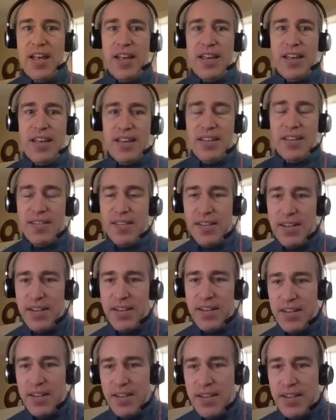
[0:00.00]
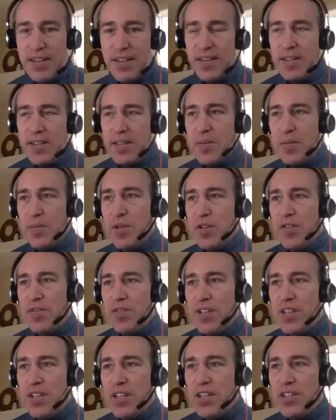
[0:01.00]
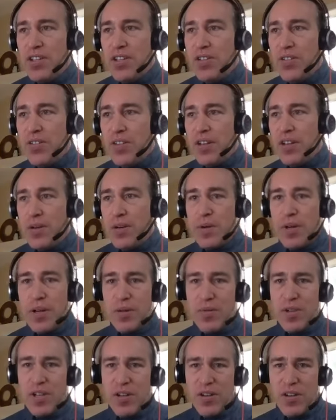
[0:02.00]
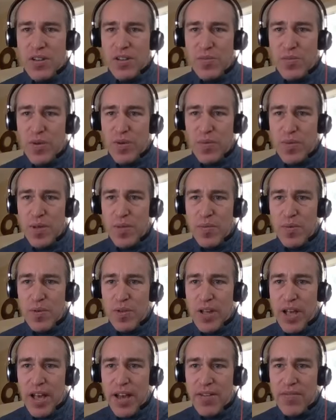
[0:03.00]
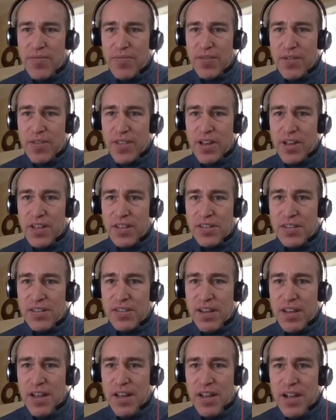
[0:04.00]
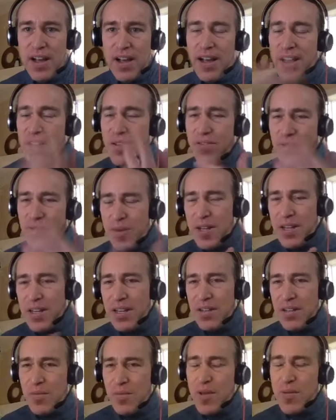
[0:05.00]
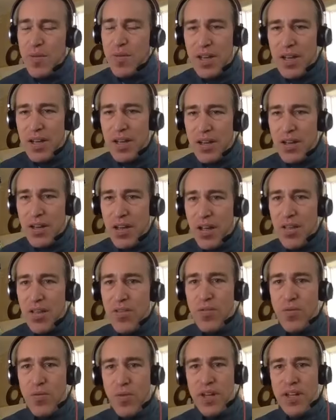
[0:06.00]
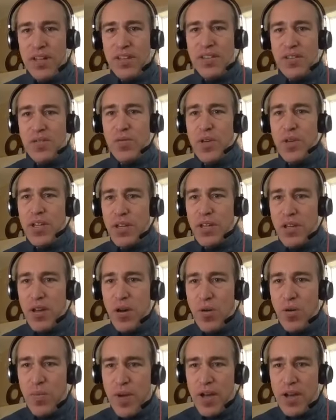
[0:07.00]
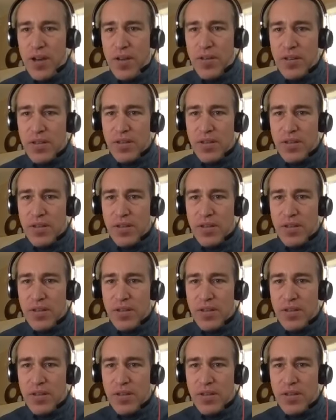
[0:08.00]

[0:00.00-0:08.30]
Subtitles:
is a bit of an issue there. But I'm curious what people have for thoughts. I have some ideas maybe on other ways that we could go about